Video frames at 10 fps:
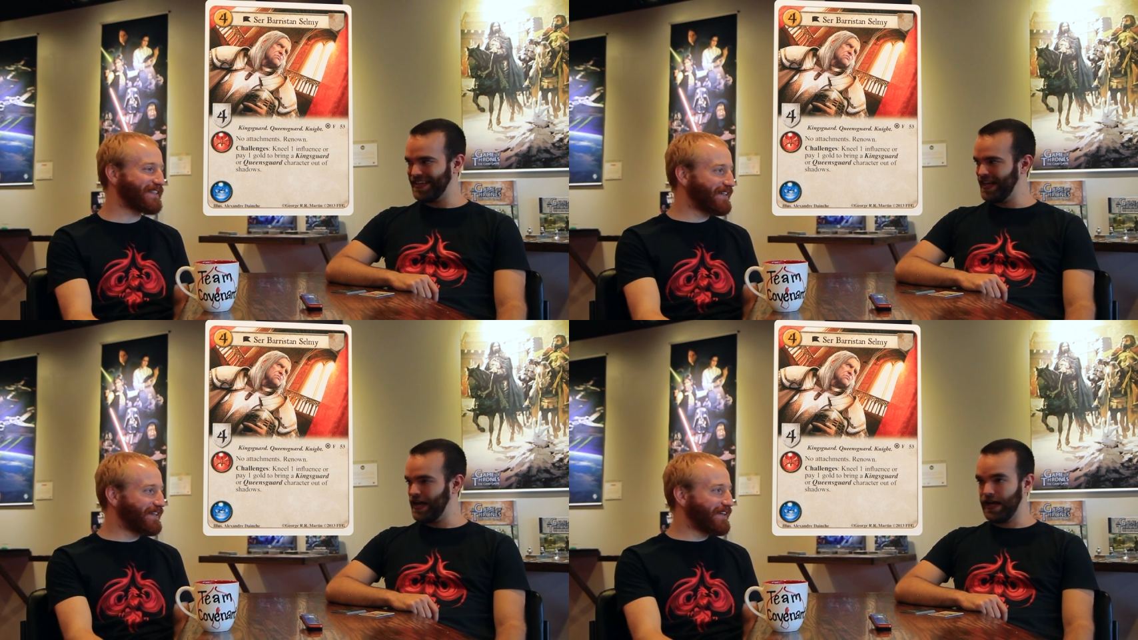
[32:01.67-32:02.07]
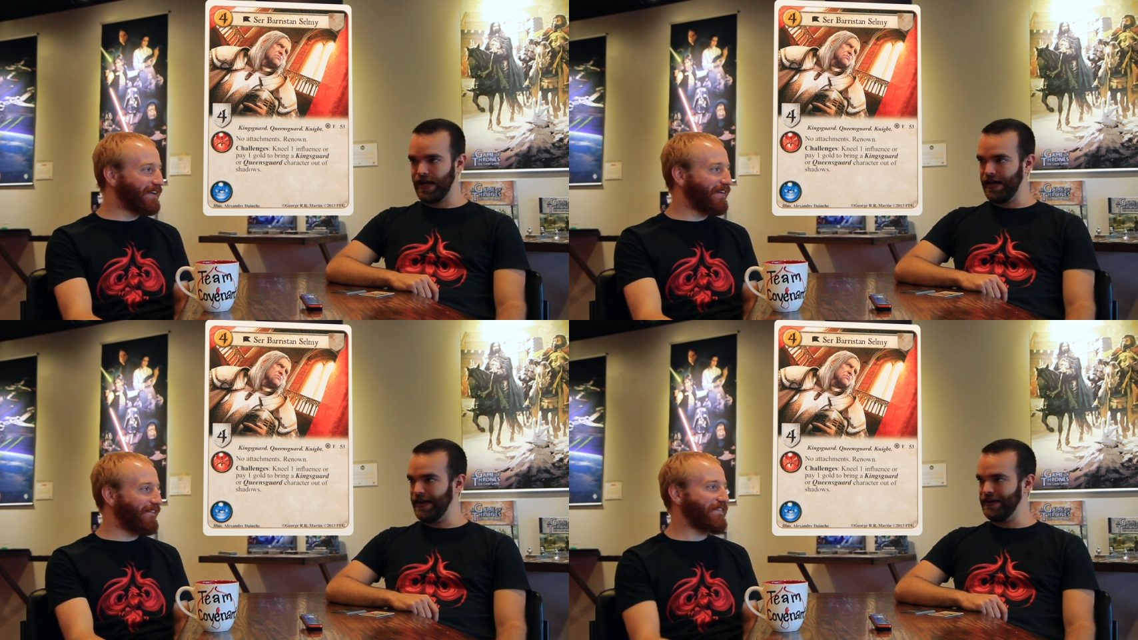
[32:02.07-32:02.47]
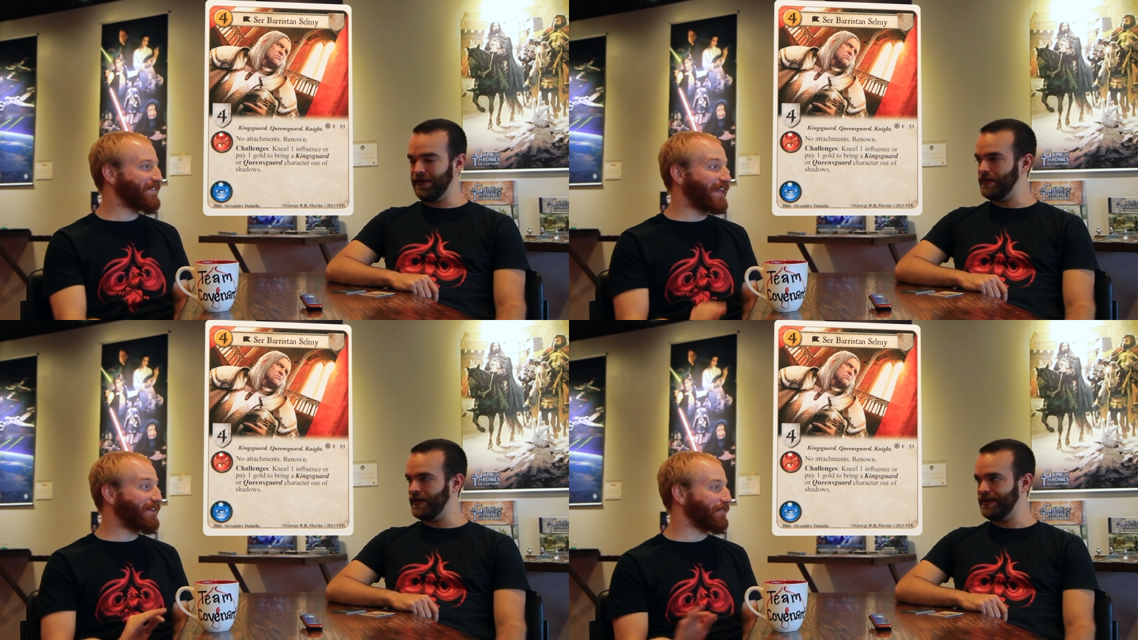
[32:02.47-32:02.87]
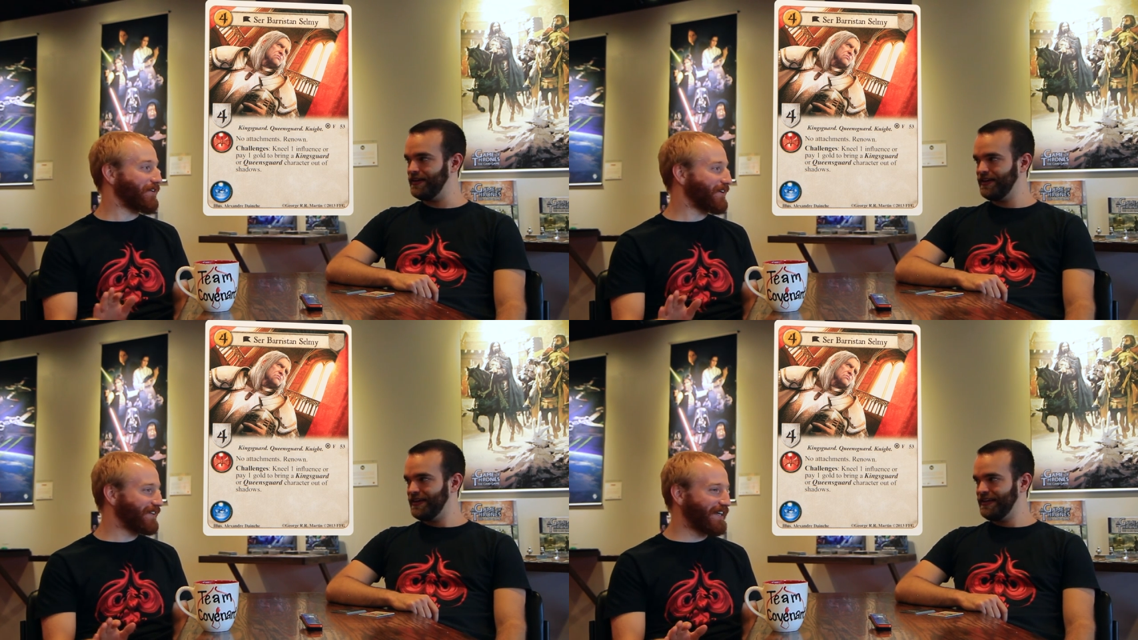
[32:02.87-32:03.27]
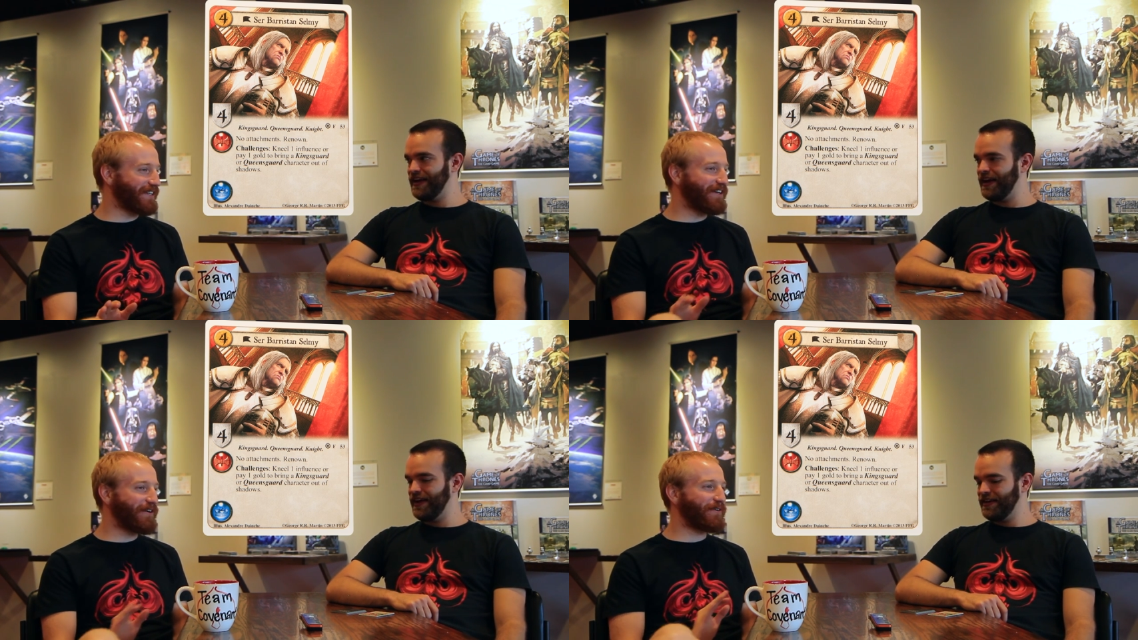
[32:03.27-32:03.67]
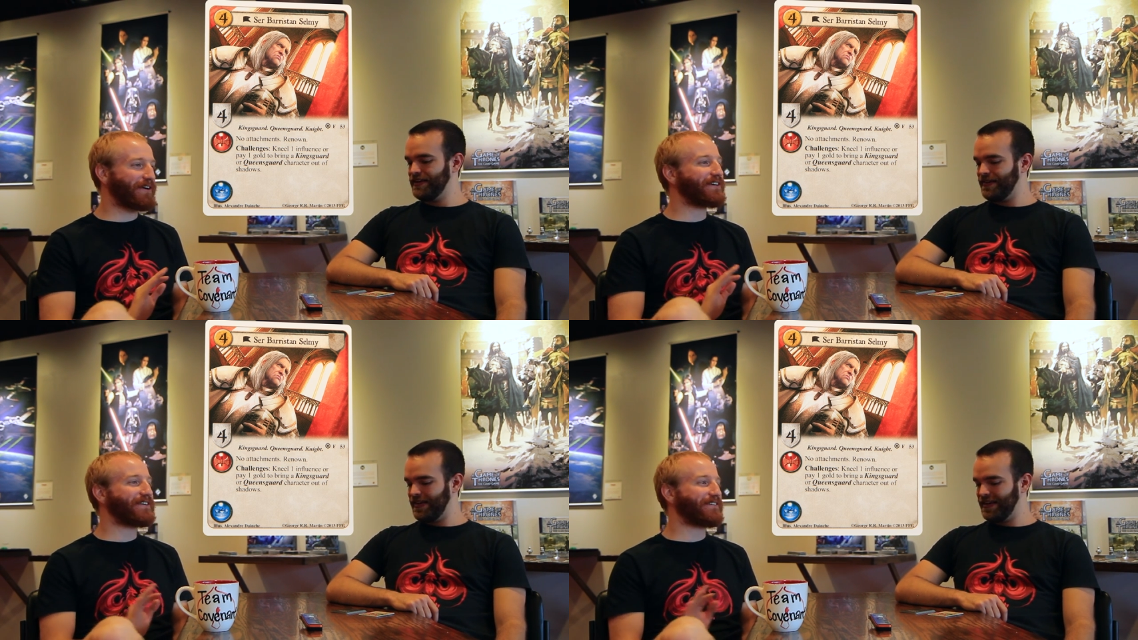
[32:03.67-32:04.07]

Speaker 1: Uh, no. Never, like no, no good